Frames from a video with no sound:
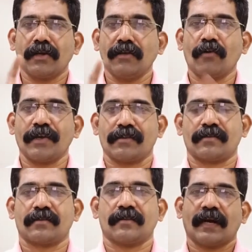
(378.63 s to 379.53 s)

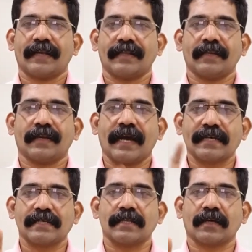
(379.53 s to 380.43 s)
invoice and the
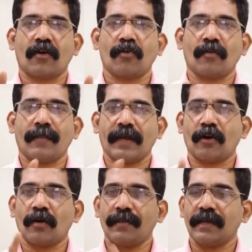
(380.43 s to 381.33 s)
cash discount may
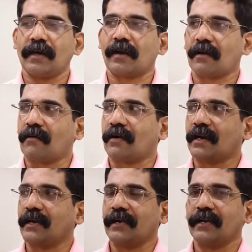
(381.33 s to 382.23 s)
not be
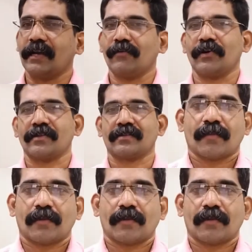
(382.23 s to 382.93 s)
recorded in invoice.